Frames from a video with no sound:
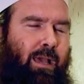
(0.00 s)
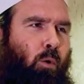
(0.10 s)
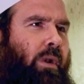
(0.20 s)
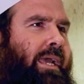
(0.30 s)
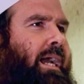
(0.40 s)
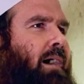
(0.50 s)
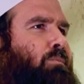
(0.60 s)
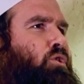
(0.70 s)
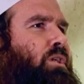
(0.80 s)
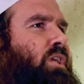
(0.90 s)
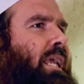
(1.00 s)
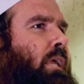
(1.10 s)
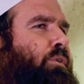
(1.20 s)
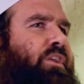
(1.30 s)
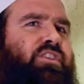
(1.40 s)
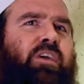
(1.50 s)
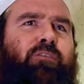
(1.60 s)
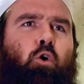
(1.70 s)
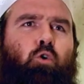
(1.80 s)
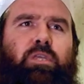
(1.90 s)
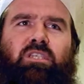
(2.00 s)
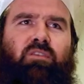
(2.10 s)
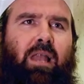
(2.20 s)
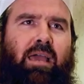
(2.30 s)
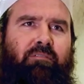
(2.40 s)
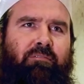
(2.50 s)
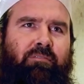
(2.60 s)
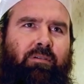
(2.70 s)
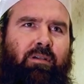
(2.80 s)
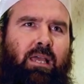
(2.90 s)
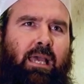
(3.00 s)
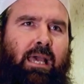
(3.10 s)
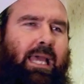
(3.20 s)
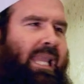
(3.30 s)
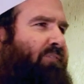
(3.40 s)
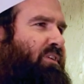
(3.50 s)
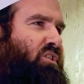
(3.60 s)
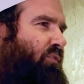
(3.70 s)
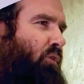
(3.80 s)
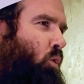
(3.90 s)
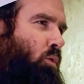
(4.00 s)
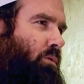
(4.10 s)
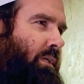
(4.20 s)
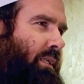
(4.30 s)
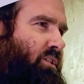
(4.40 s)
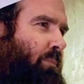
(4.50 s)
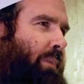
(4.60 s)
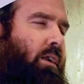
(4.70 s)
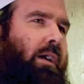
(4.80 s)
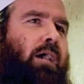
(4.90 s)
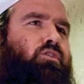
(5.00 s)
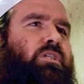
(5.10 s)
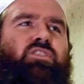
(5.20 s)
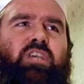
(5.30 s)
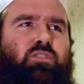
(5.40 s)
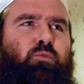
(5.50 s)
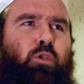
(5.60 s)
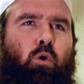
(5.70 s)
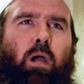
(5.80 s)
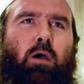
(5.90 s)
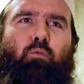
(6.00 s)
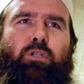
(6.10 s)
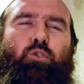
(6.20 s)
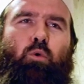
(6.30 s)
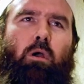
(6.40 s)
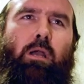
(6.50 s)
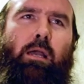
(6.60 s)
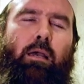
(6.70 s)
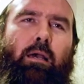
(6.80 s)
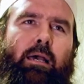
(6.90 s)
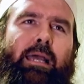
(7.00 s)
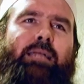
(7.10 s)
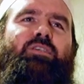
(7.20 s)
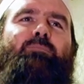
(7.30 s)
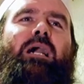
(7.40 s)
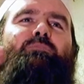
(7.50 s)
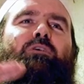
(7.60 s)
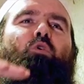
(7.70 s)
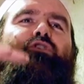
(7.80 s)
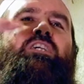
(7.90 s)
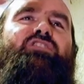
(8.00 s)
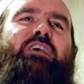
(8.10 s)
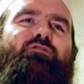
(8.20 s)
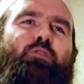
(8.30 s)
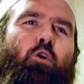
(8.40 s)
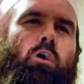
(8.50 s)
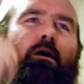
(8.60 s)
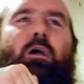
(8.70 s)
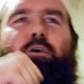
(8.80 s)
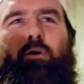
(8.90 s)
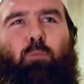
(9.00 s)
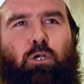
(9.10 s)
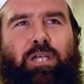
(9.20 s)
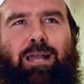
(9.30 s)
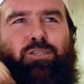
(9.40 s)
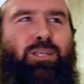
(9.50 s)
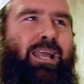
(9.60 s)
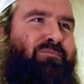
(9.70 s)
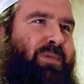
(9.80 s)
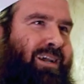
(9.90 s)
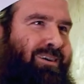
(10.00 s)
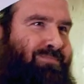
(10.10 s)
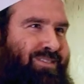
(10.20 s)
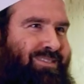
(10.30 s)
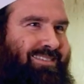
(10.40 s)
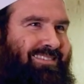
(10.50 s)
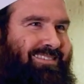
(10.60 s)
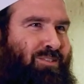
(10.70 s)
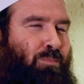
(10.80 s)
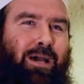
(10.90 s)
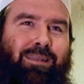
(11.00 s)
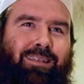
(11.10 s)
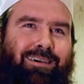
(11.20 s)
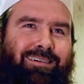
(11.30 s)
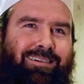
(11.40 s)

When it comes to dealing with the difficulties of life, and life is difficult. It doesn't matter how successful you are, how rich you are. And sometimes the more successful you are, the more challenging life becomes. SubhanAllah.